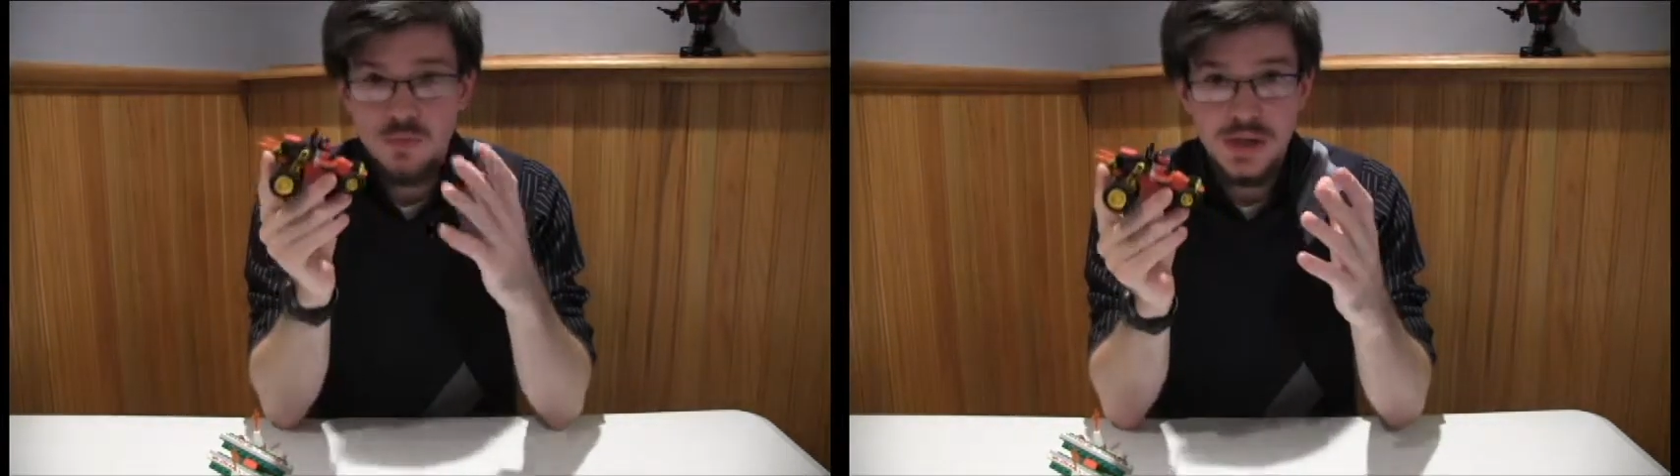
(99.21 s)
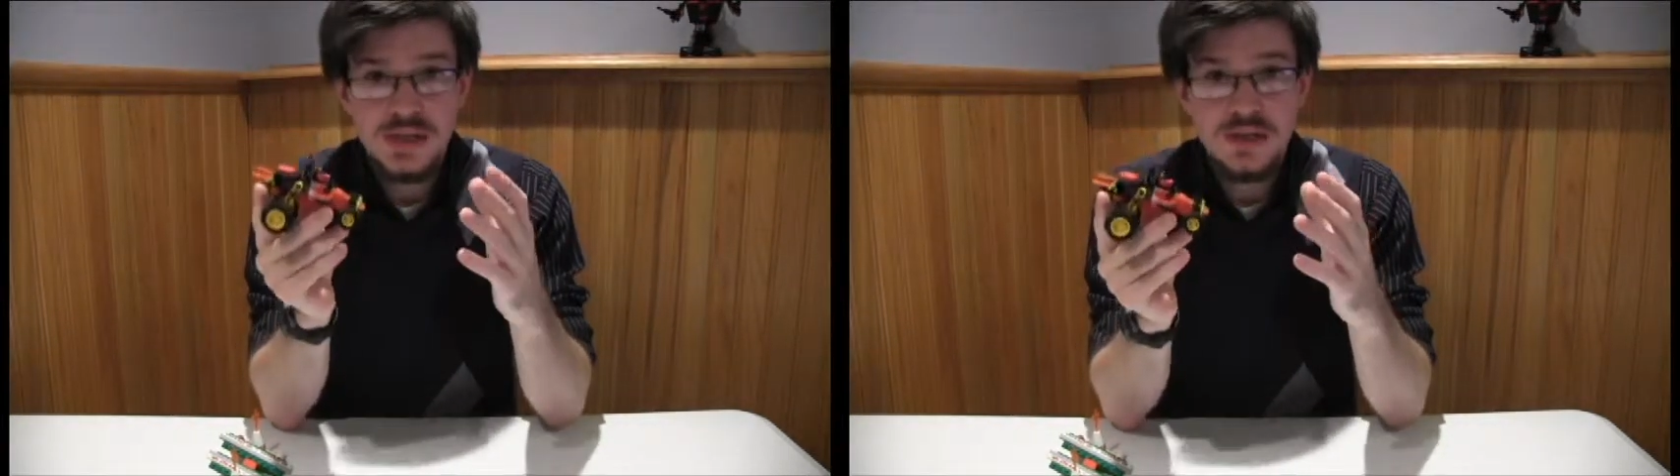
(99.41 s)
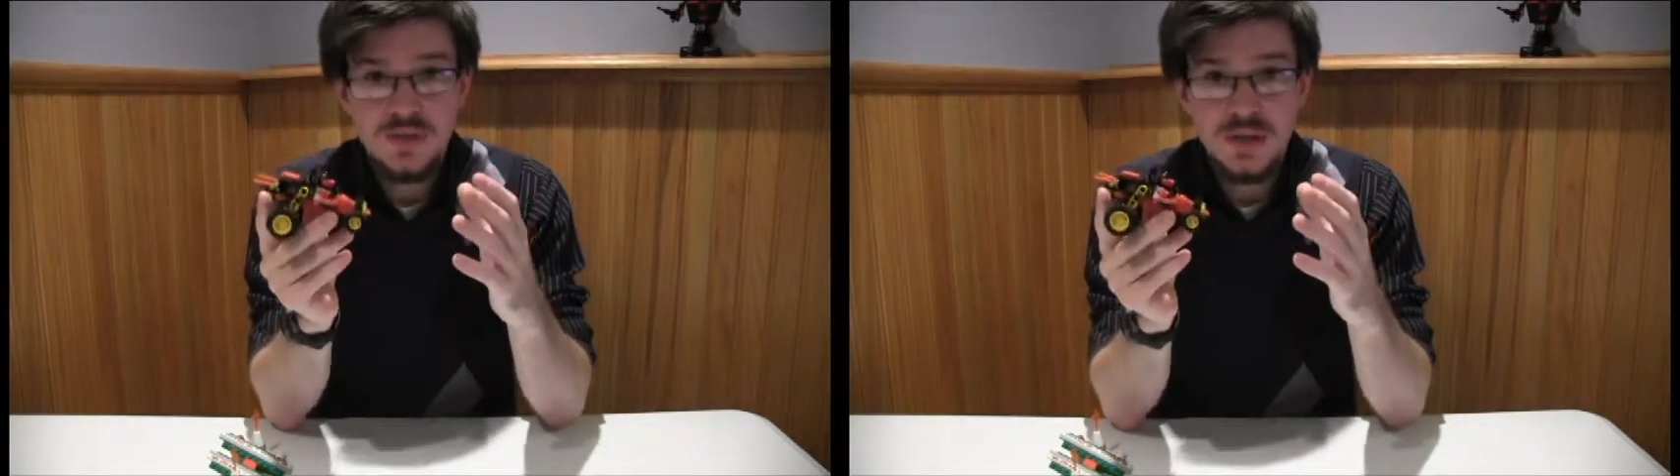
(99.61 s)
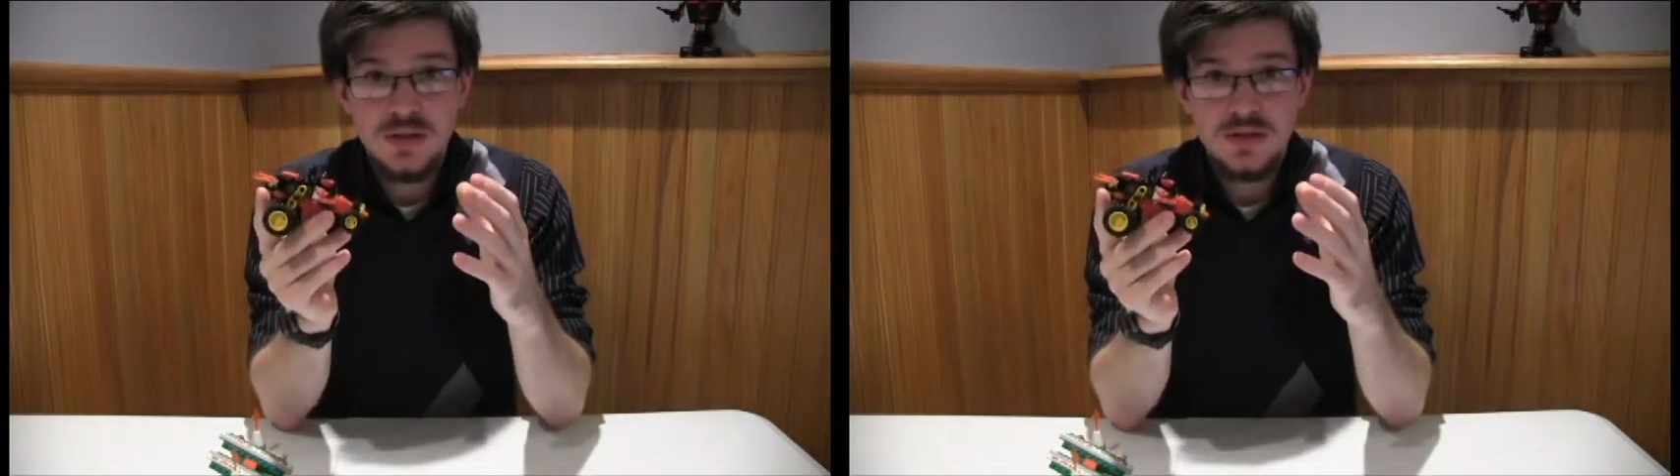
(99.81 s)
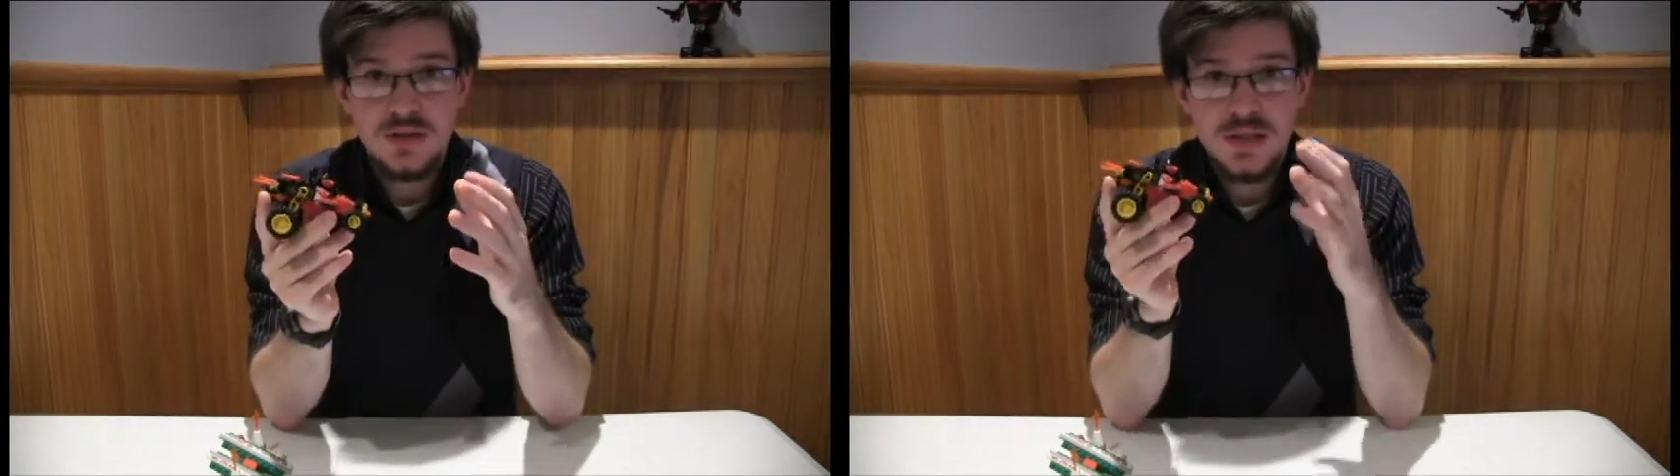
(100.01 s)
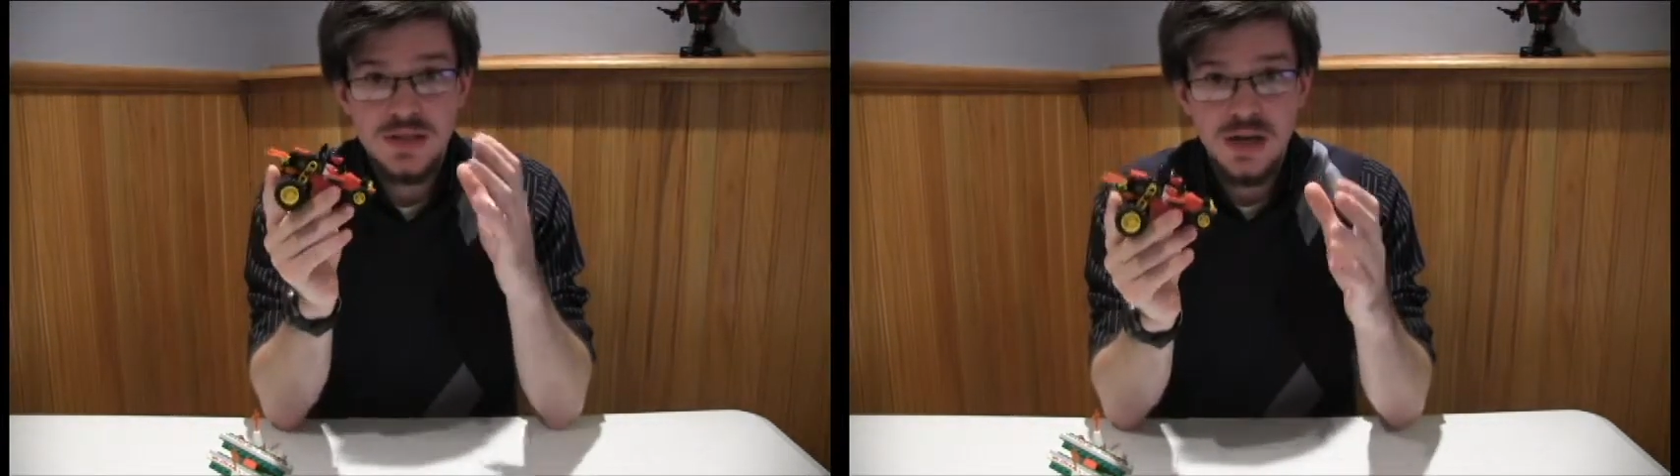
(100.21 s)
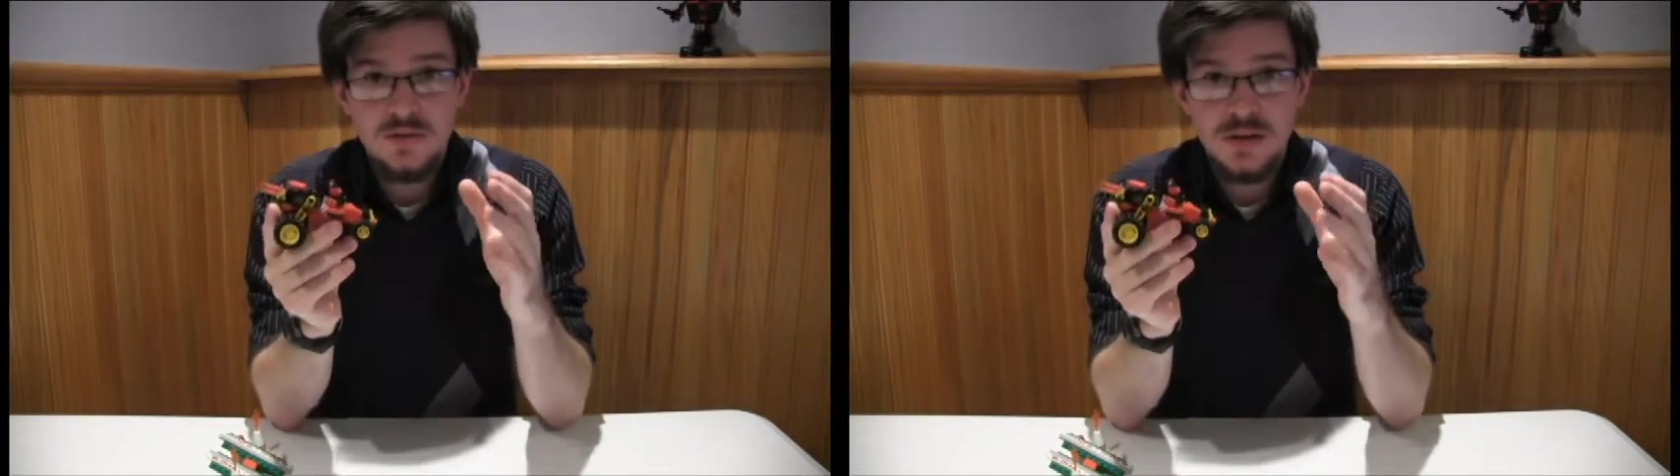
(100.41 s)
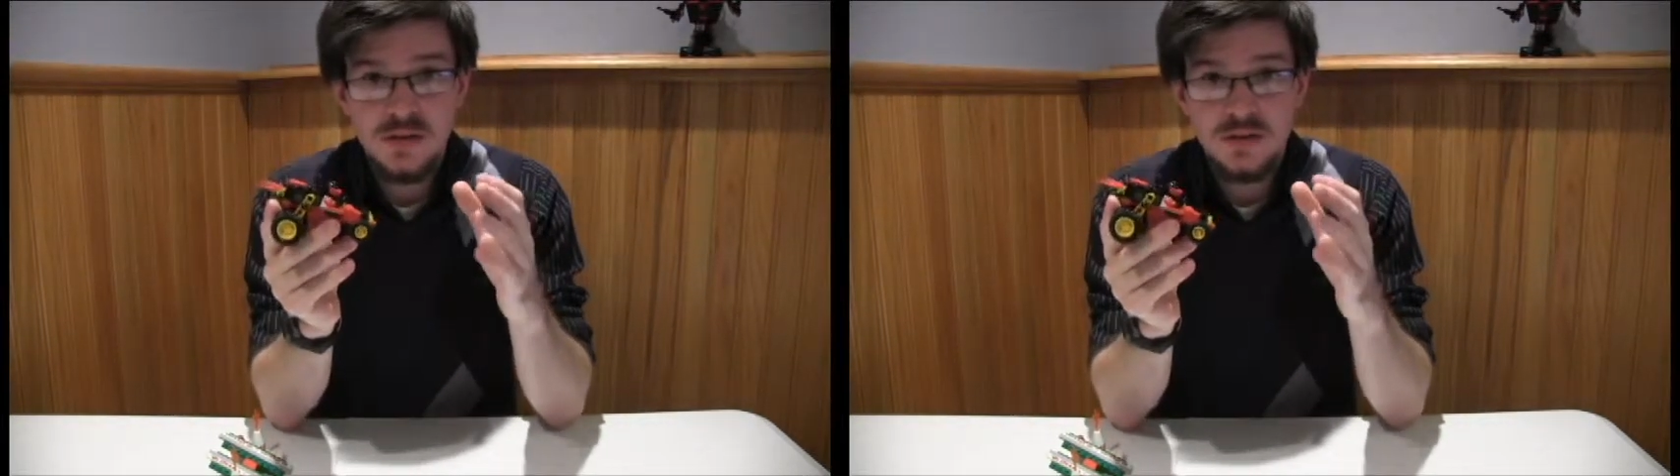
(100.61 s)
racing vehicles,
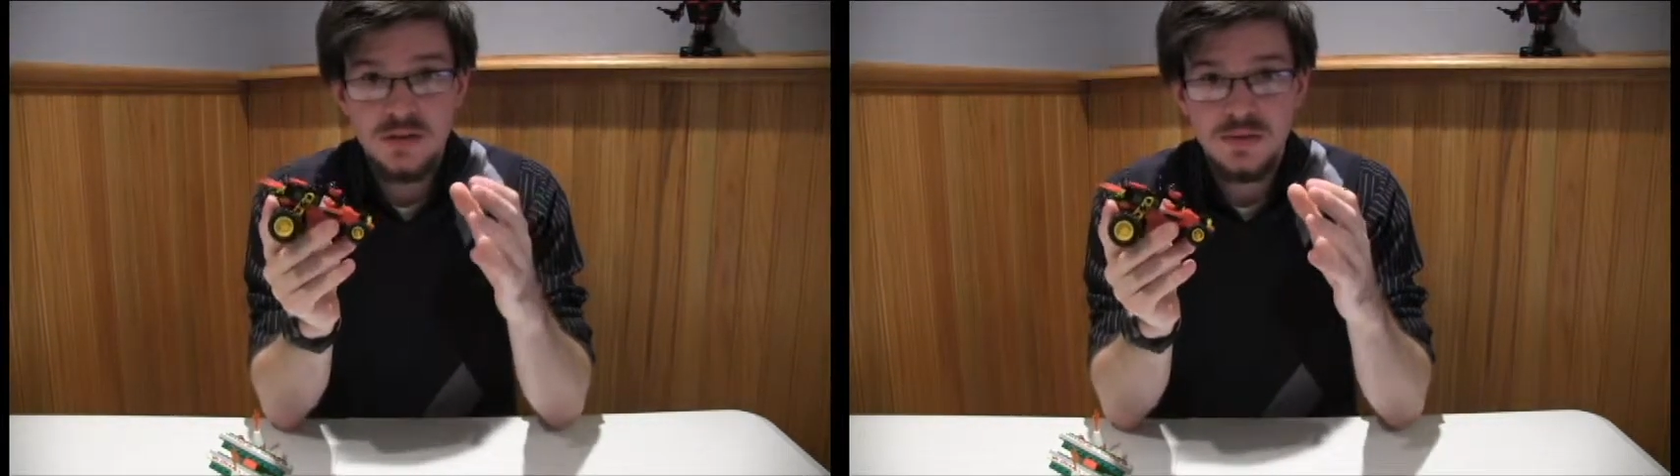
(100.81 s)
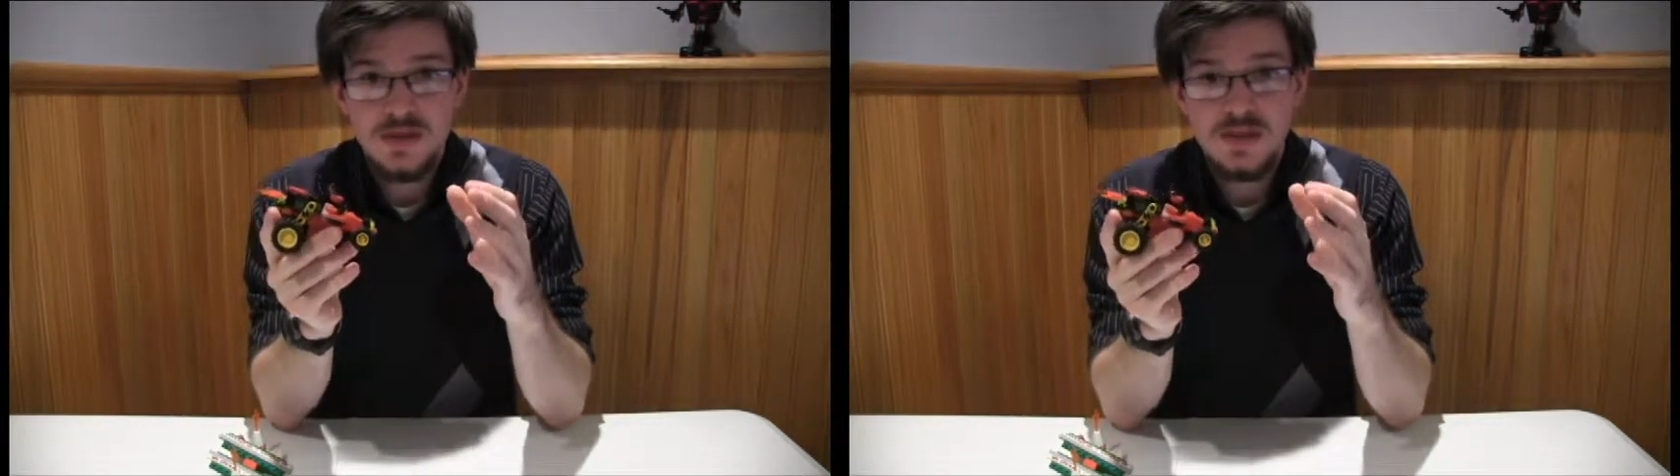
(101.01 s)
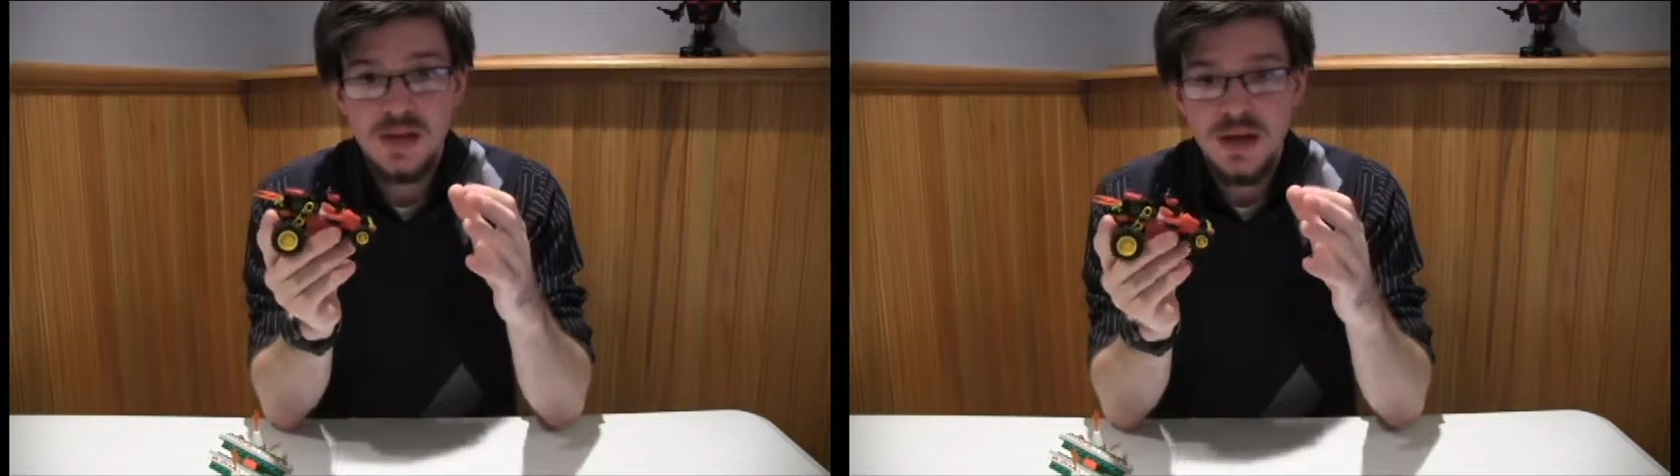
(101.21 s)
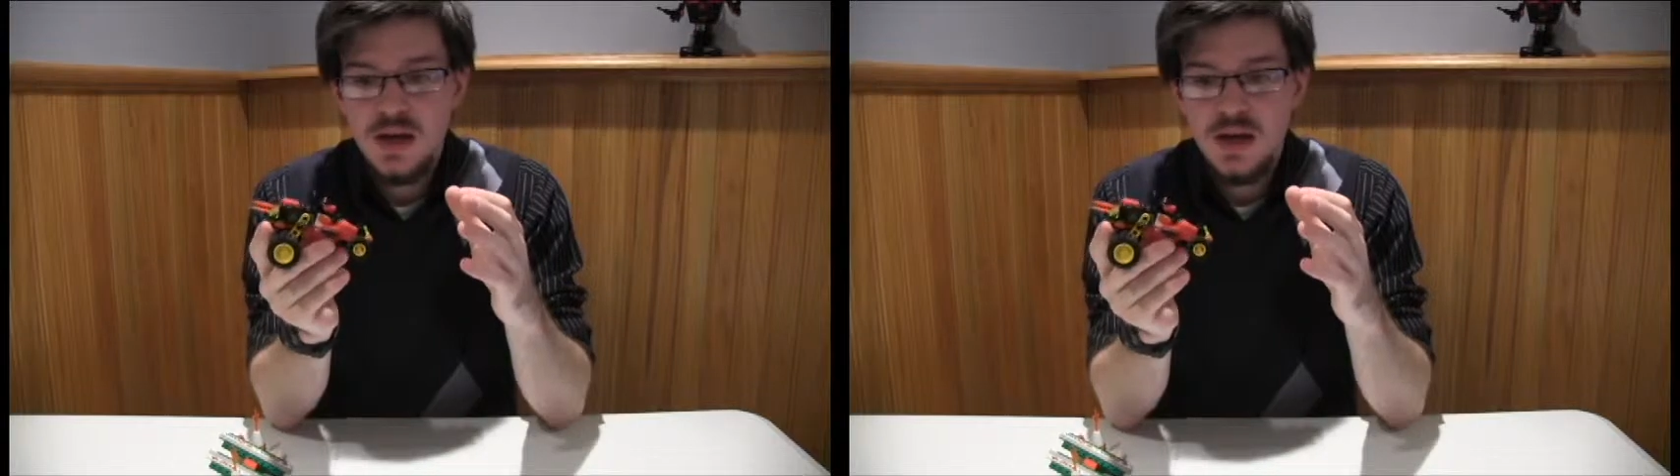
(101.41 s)
stunt vehicles.